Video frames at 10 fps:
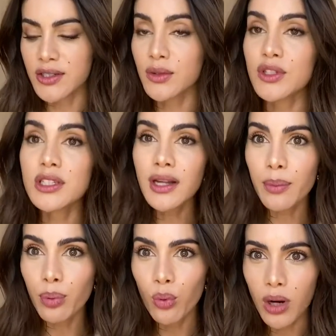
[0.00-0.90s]
So
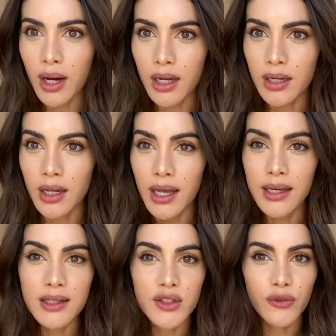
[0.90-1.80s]
step one,
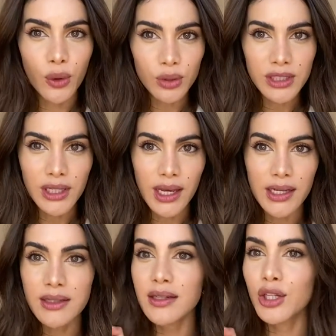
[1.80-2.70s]

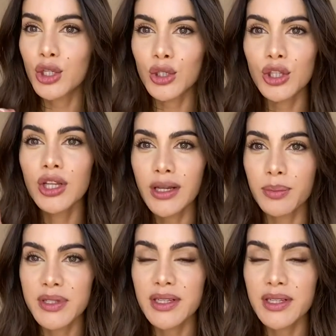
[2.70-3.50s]
exfoliate your lips,